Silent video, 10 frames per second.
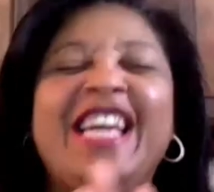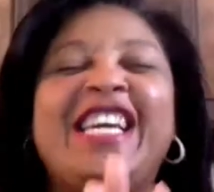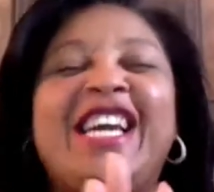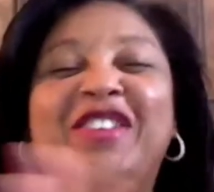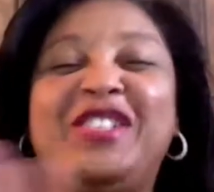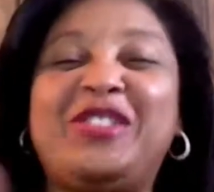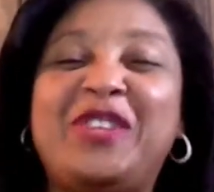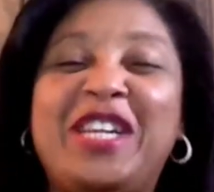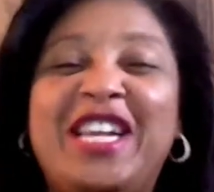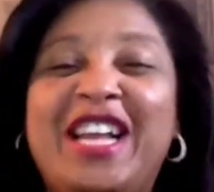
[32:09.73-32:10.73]

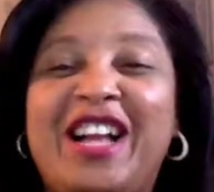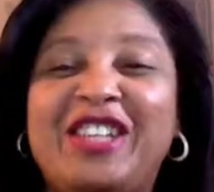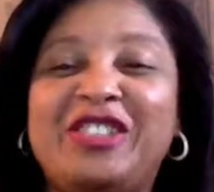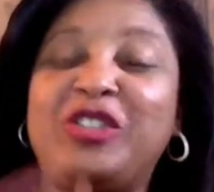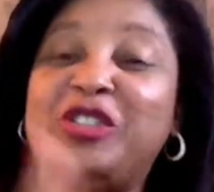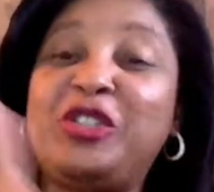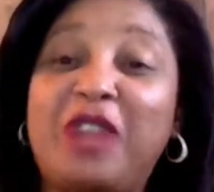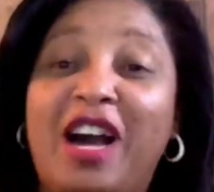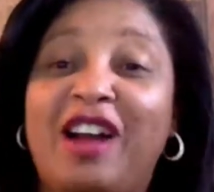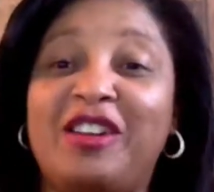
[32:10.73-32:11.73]
$20 or
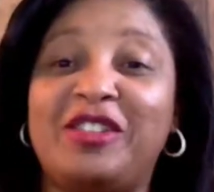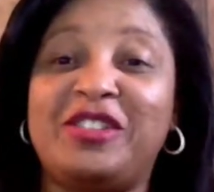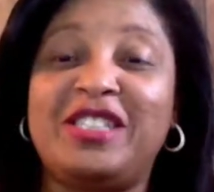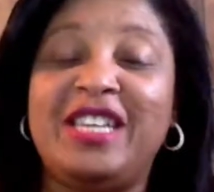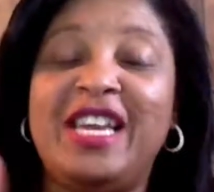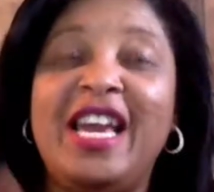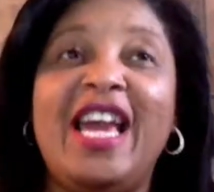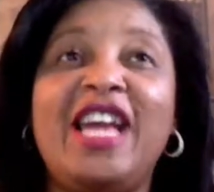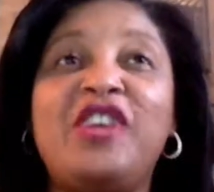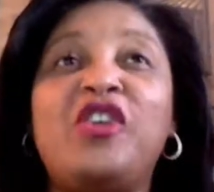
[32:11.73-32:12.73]
$2,
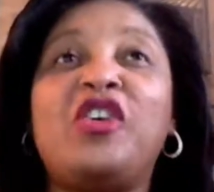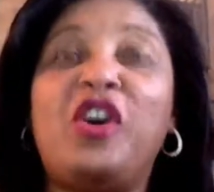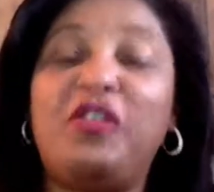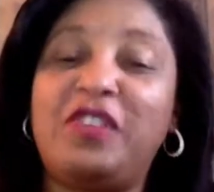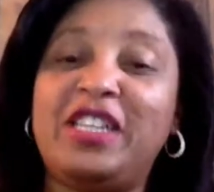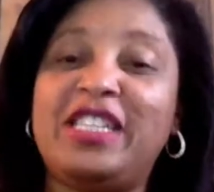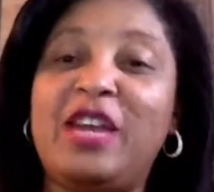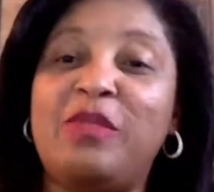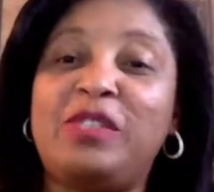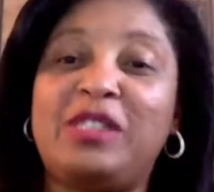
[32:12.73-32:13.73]
and your goal for the
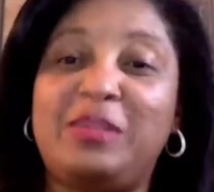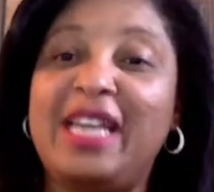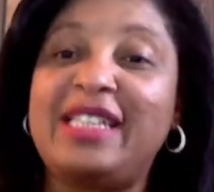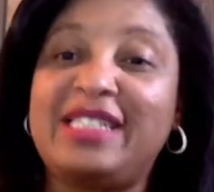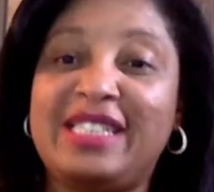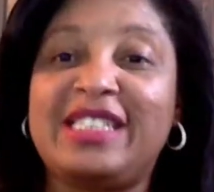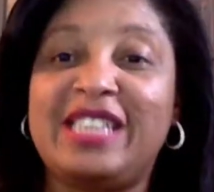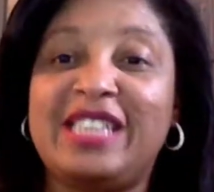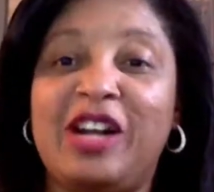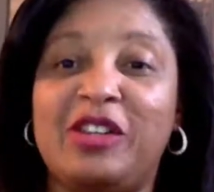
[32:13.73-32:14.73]
day was to make
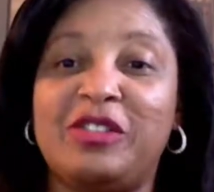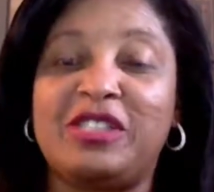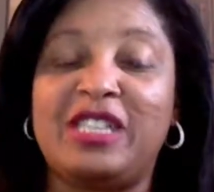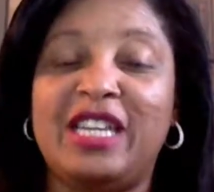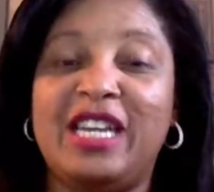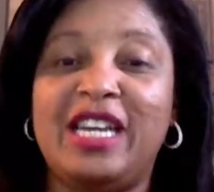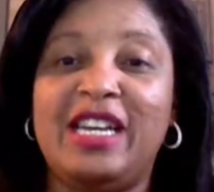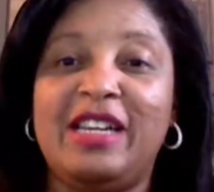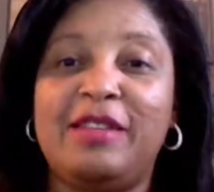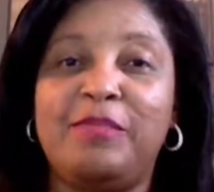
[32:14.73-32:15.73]
$6,
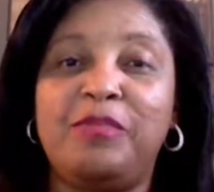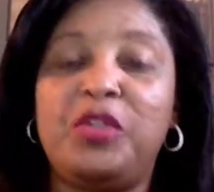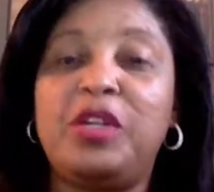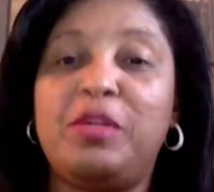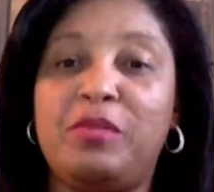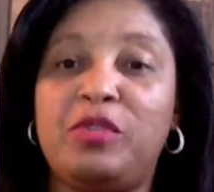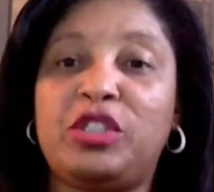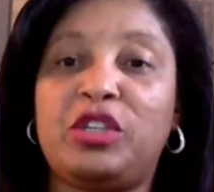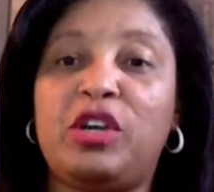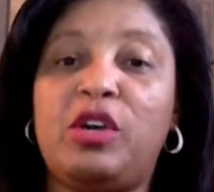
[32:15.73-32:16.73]
and you didn't reach
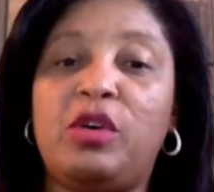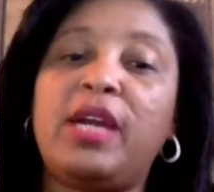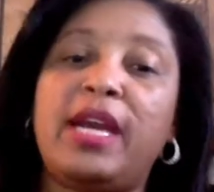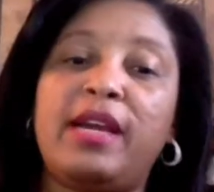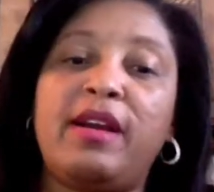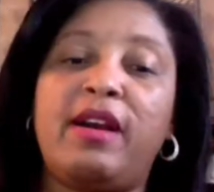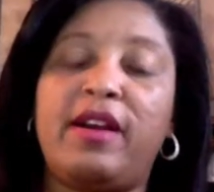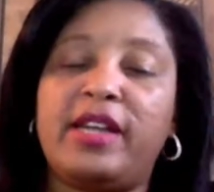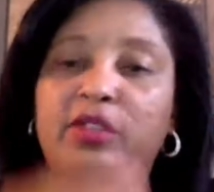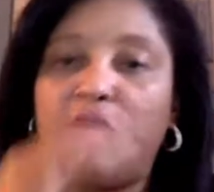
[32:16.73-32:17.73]
your goal. Okay, all
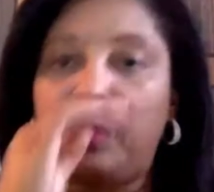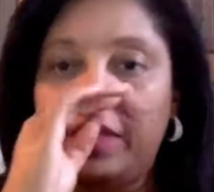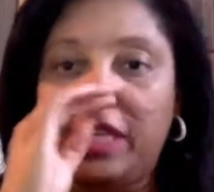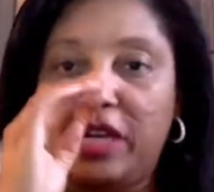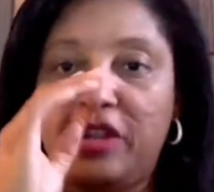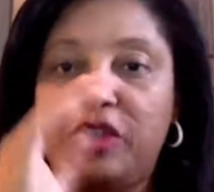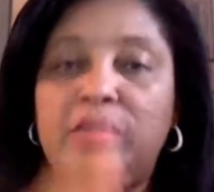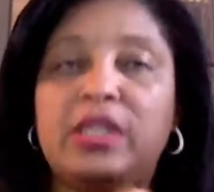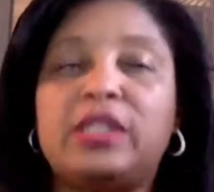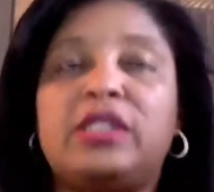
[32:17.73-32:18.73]
right, so it went there. You
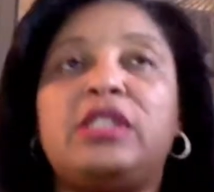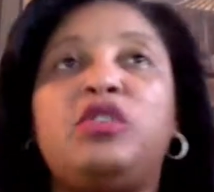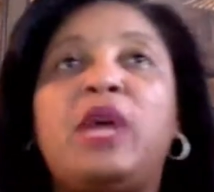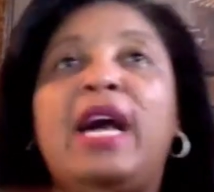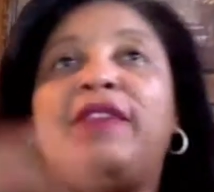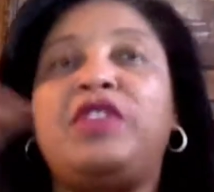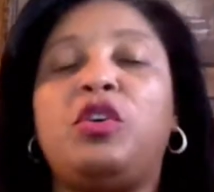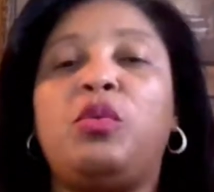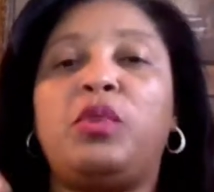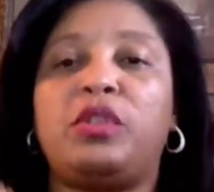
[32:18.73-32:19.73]
looked at. You have to
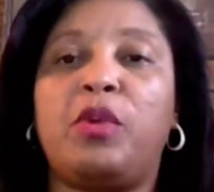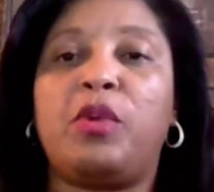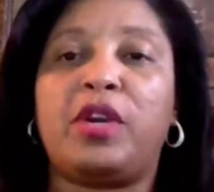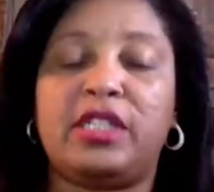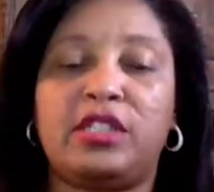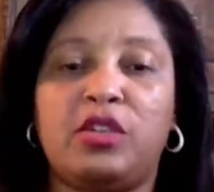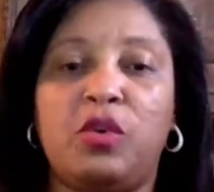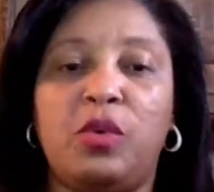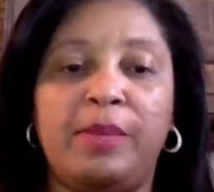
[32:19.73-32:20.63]
know where the market is going.